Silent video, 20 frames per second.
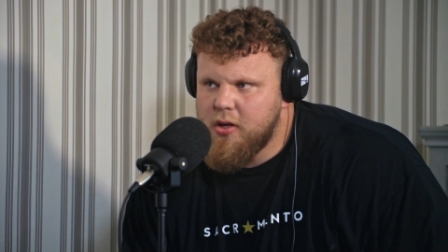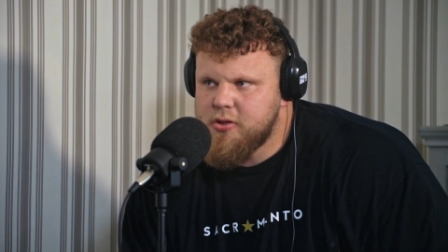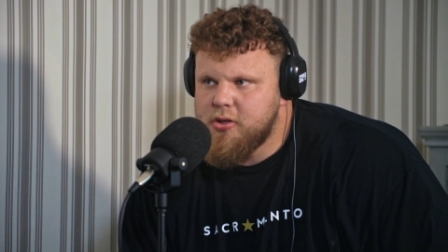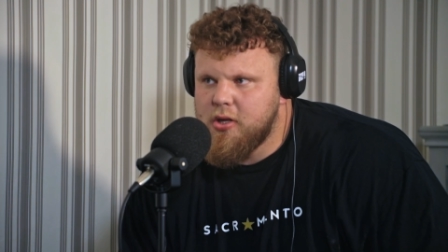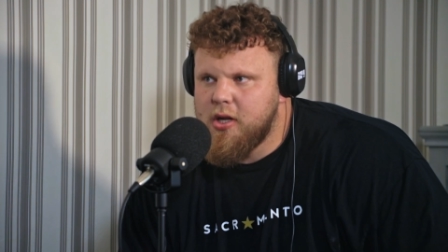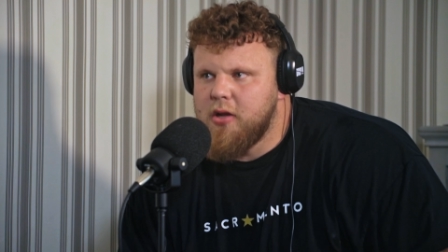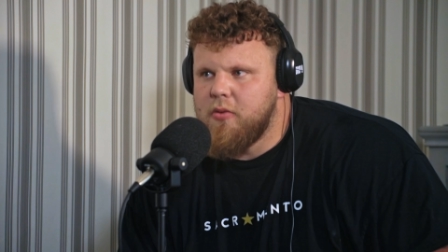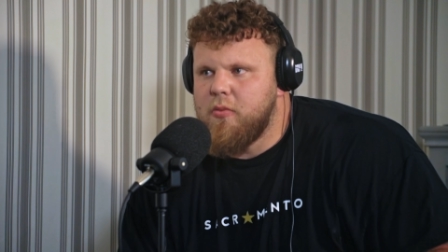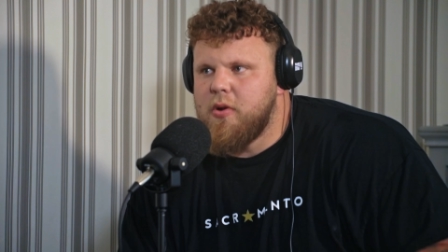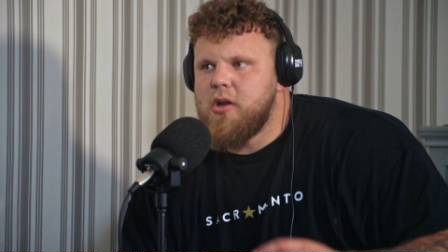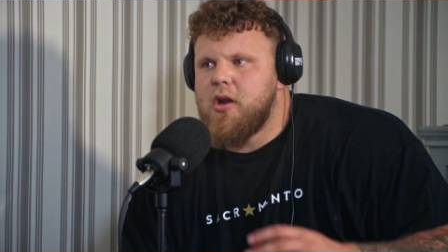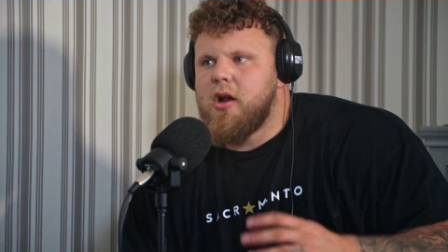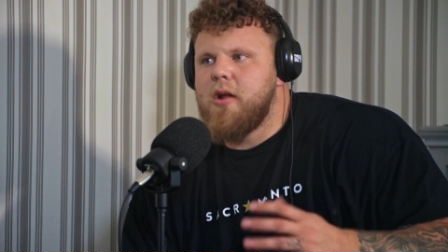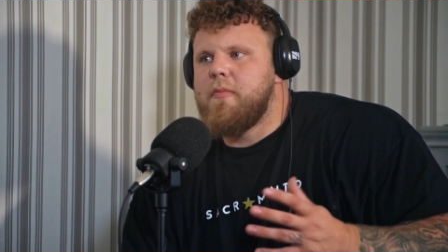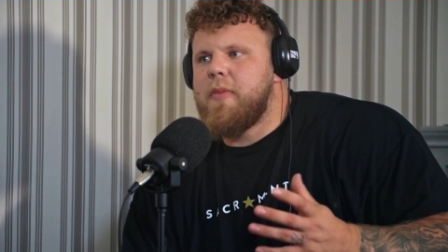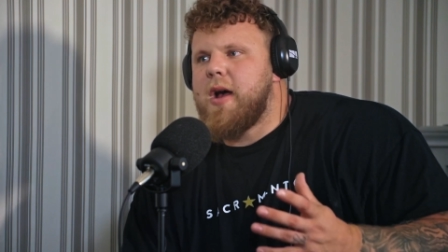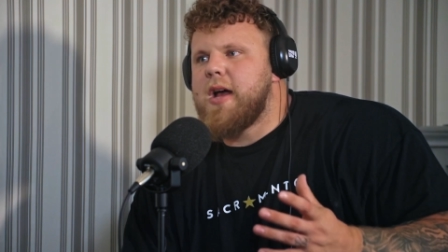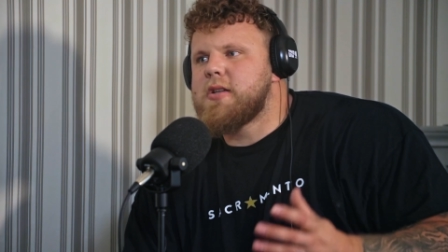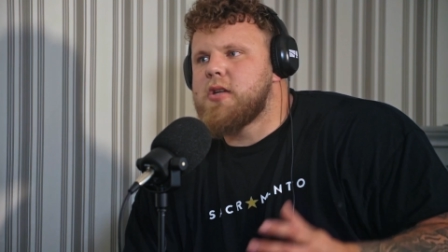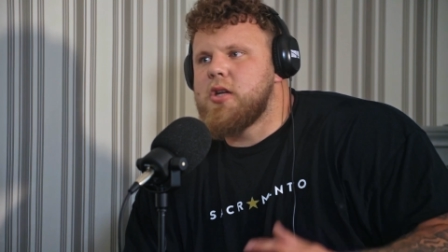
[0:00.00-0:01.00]
So like when you're an
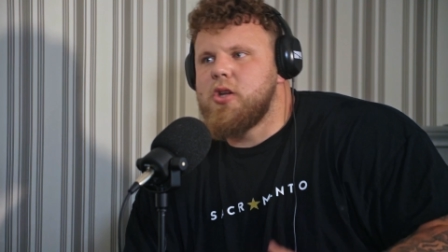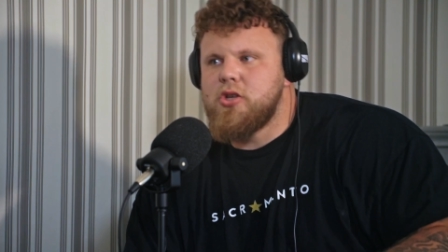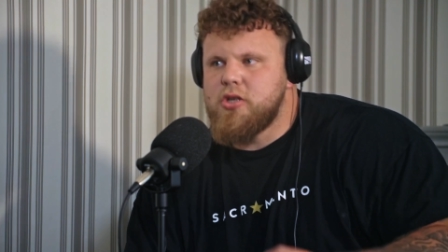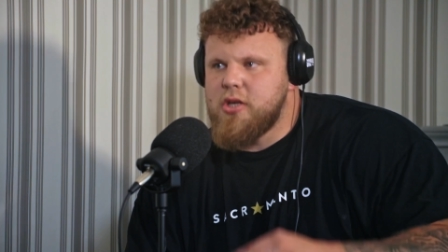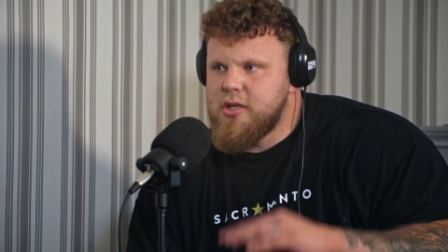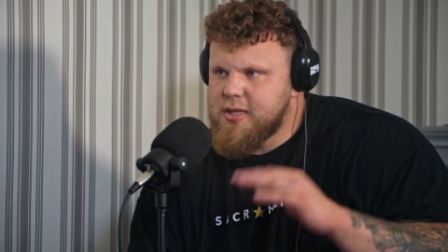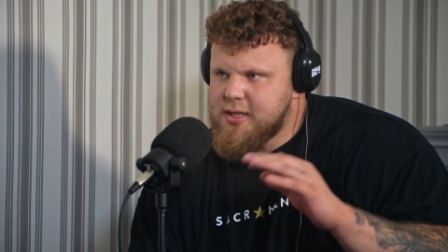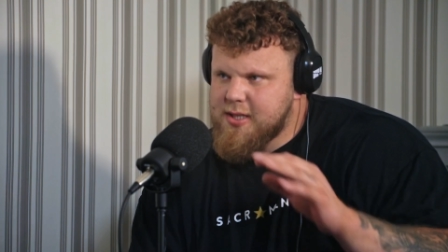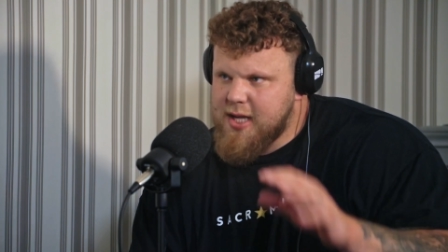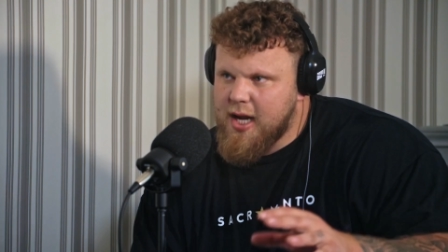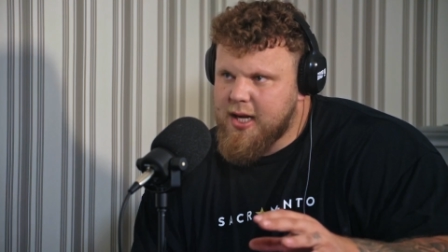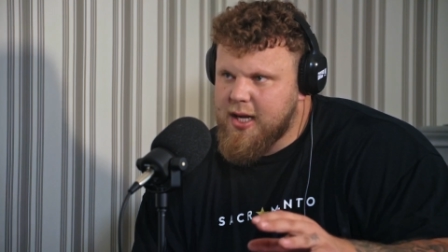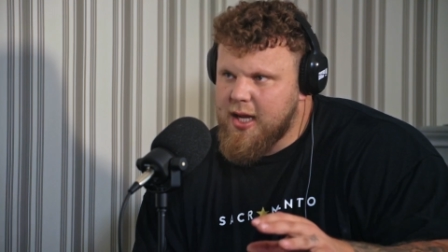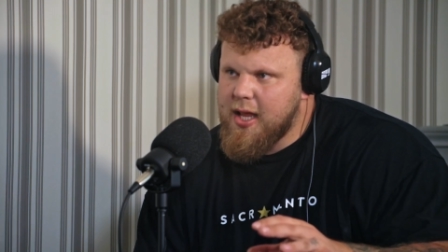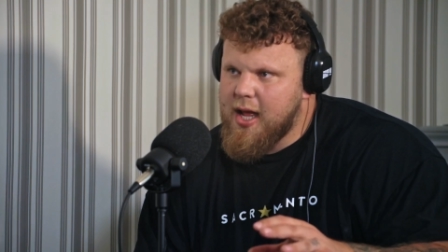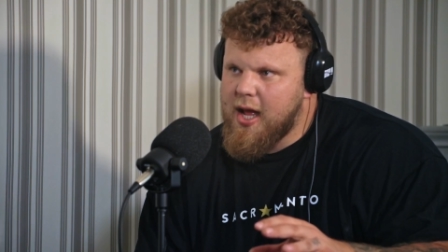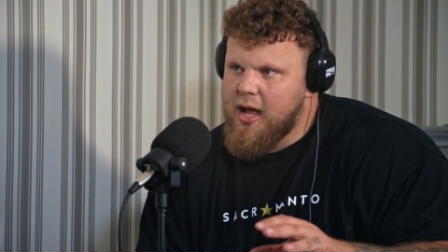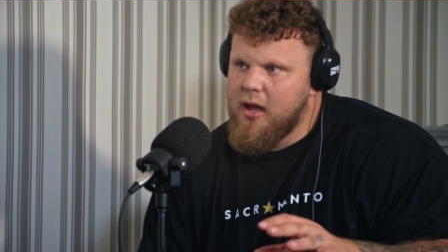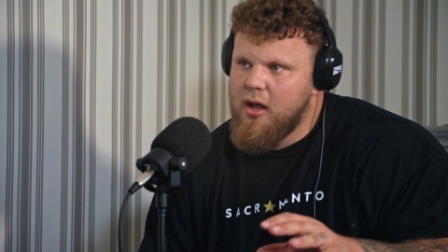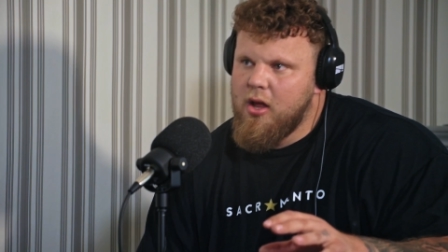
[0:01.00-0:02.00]
ambassador, you're usually stuck at
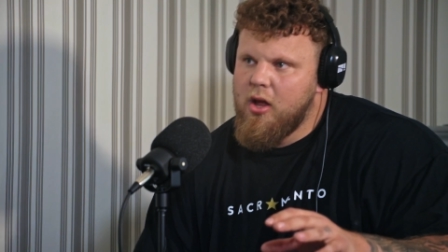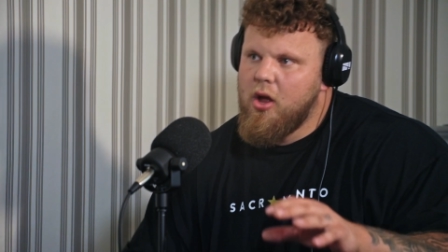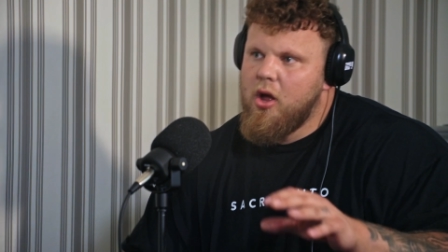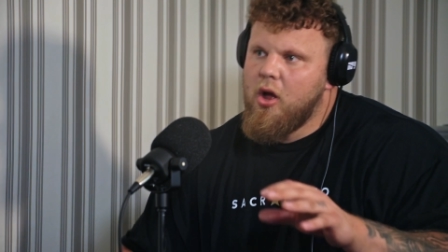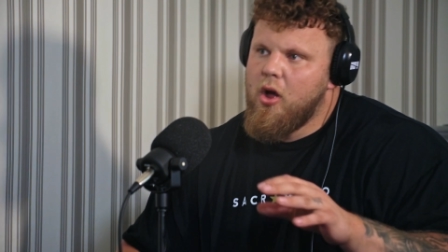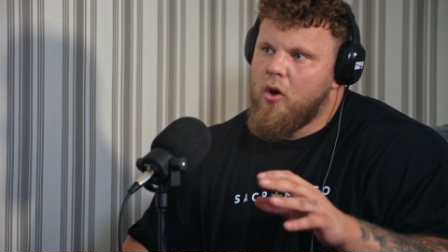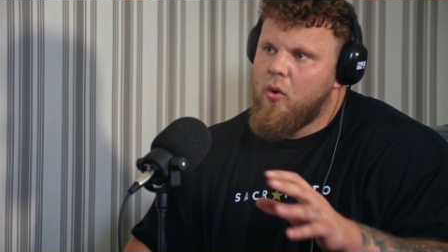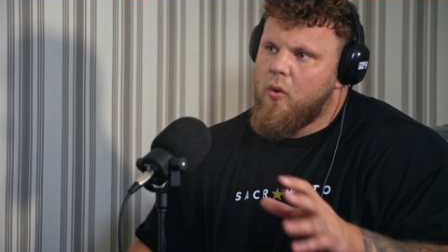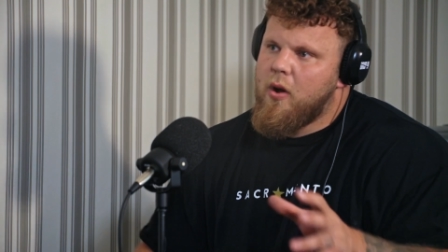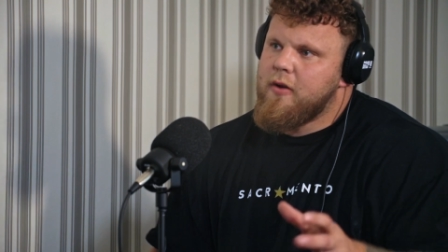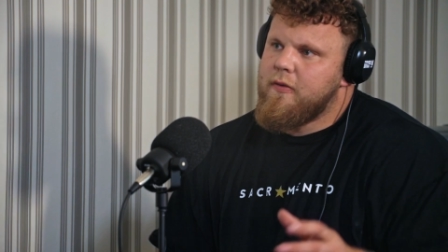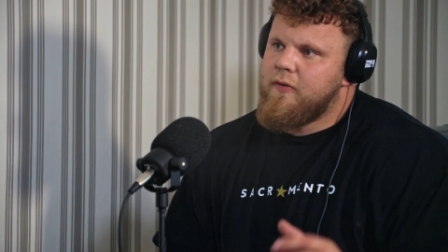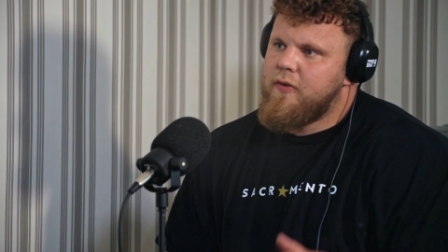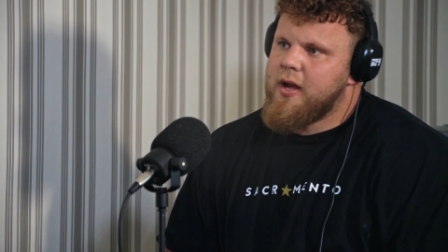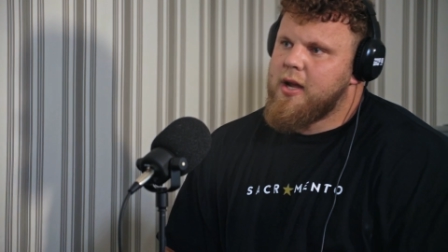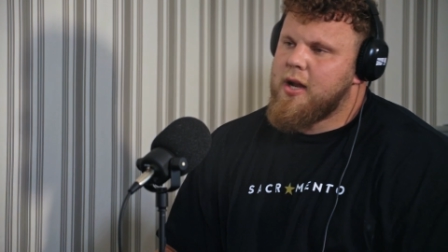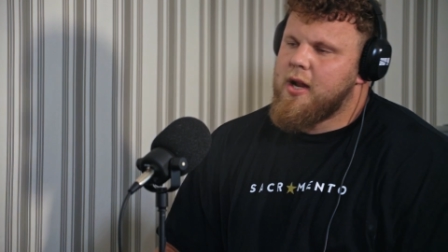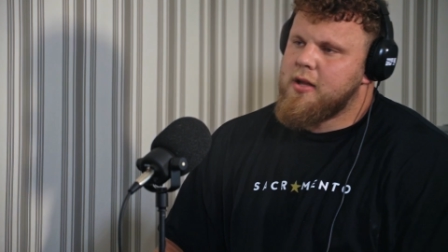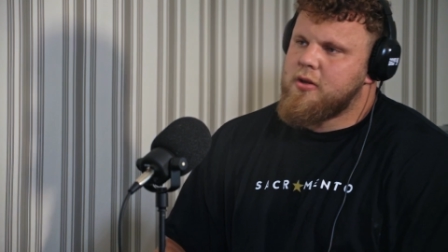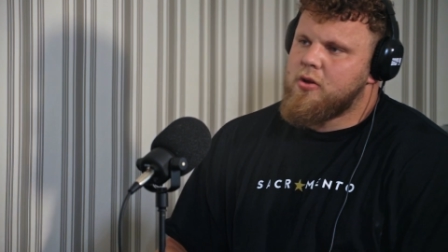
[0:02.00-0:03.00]
that one
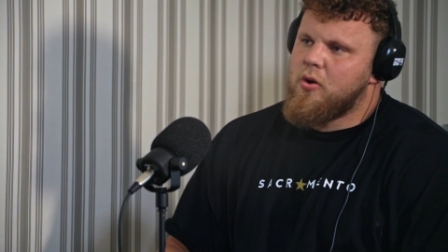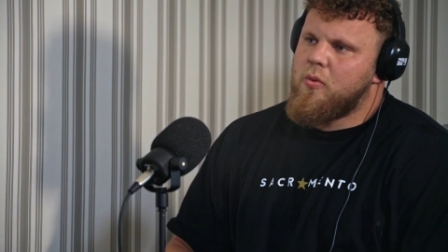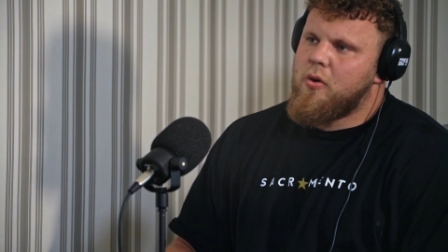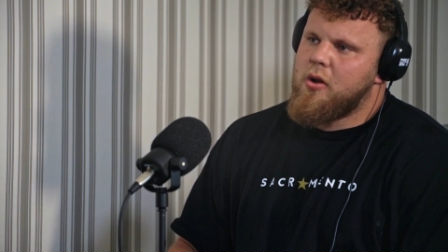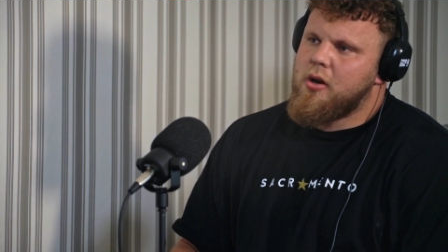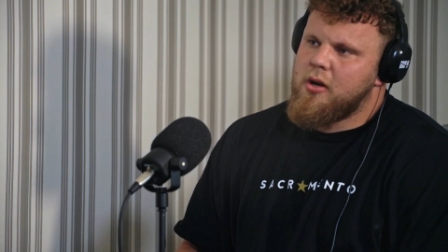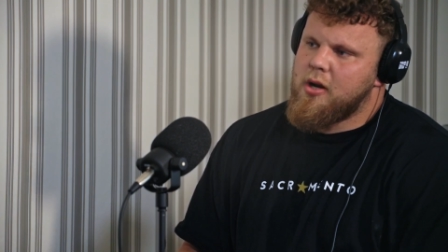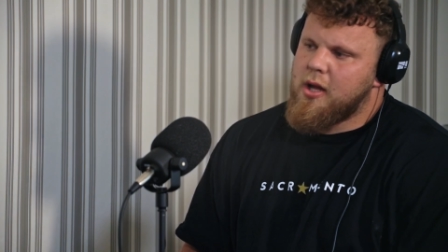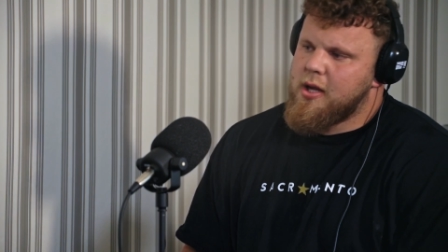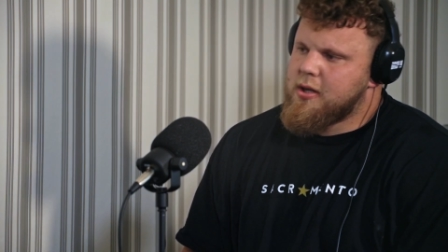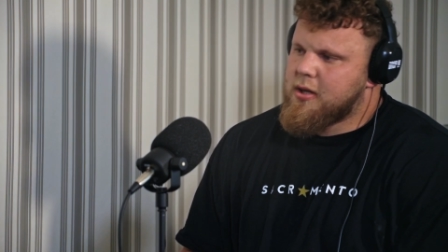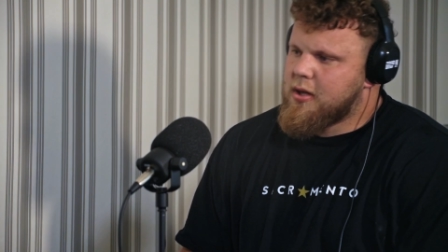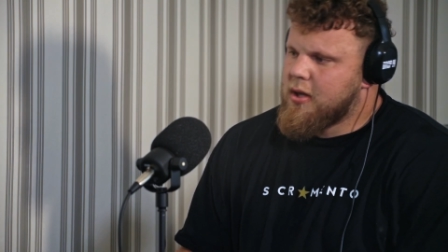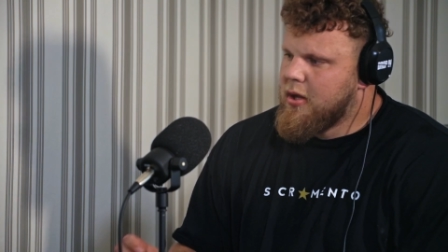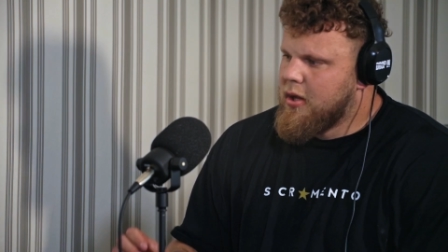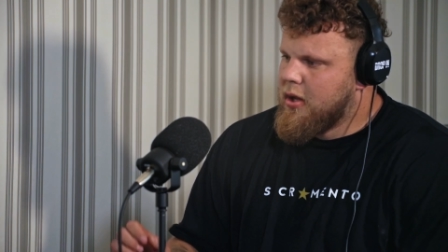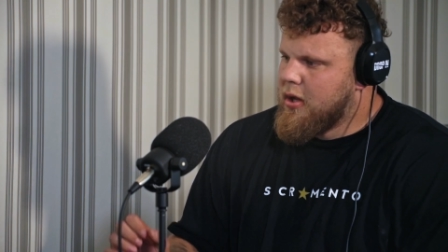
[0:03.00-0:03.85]
thing, and I don't want like